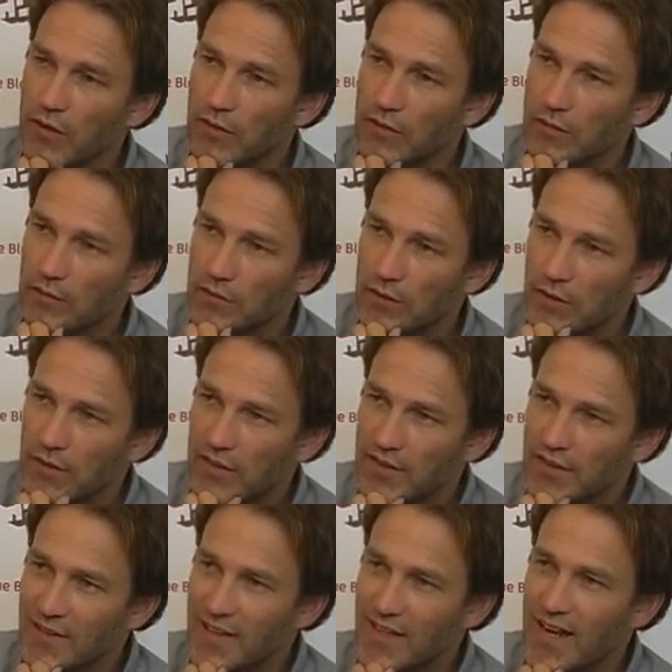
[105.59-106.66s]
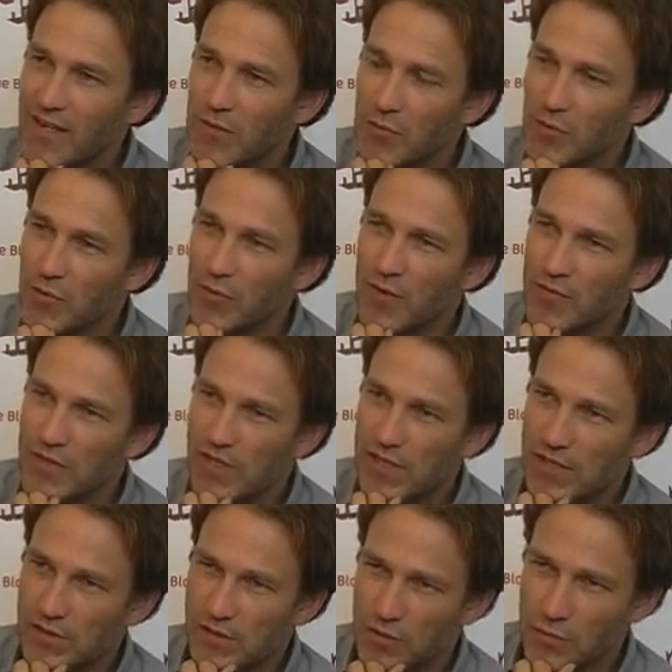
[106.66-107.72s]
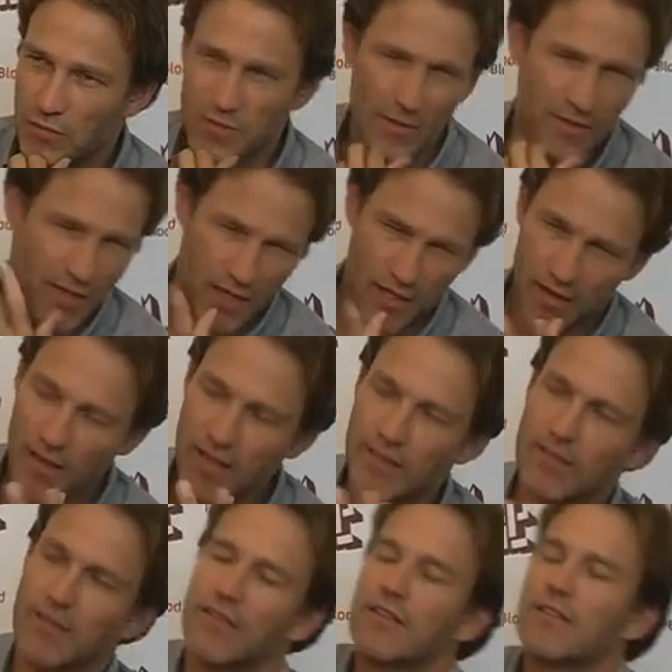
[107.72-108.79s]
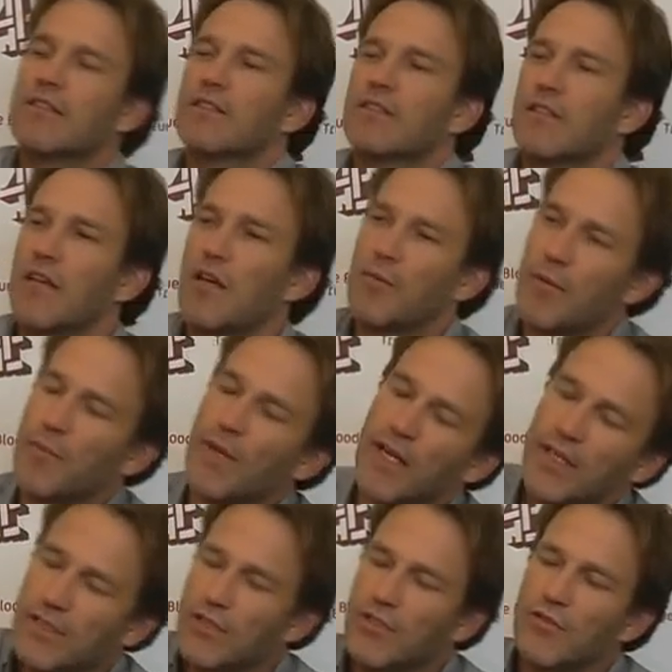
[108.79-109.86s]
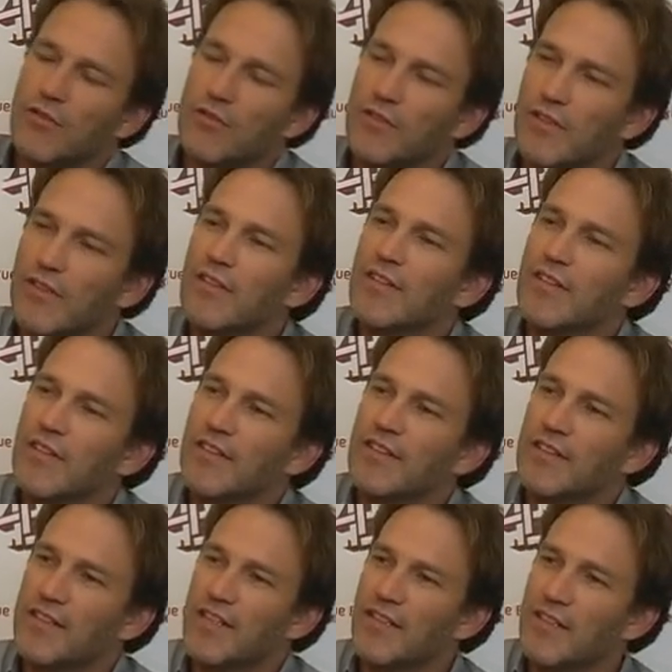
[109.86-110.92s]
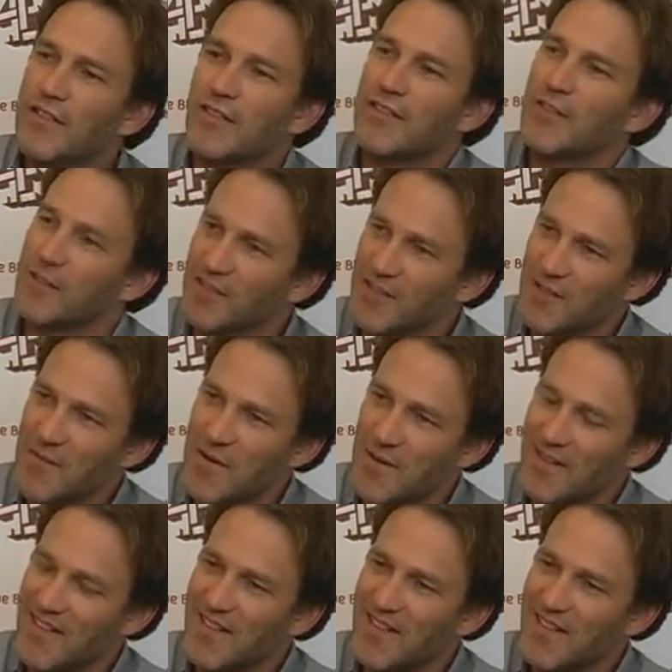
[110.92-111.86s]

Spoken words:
And Alan Ball obviously saw something he liked, and I went back to shoot yet another series in America.